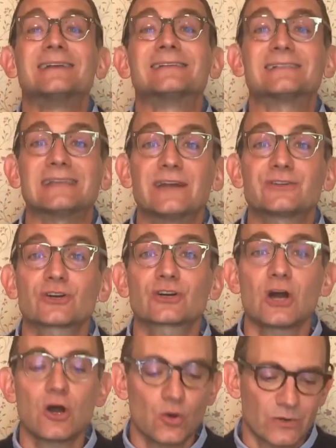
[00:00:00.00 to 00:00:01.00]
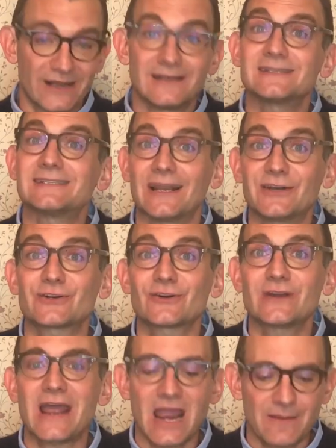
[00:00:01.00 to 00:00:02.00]
center code,
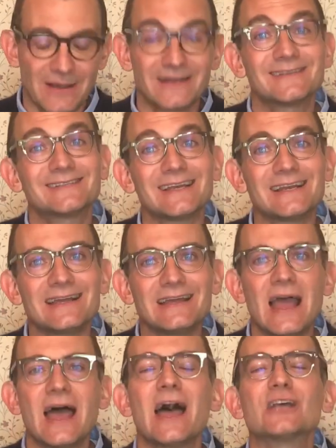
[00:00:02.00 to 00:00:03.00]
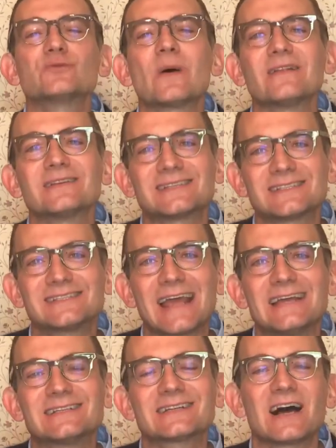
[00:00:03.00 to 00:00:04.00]
center name, city, as well as
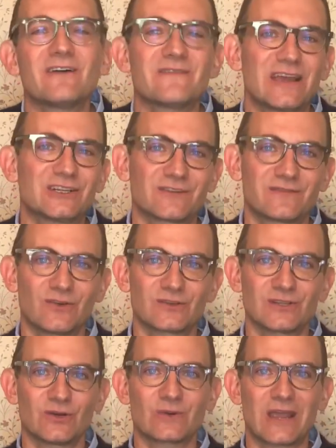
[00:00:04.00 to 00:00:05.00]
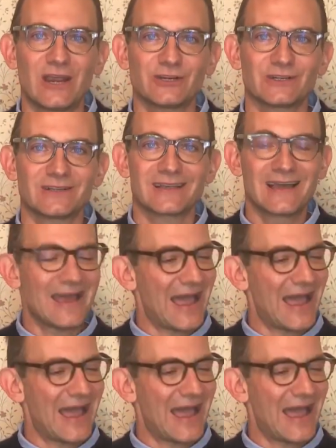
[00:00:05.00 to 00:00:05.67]
state of each of those locations.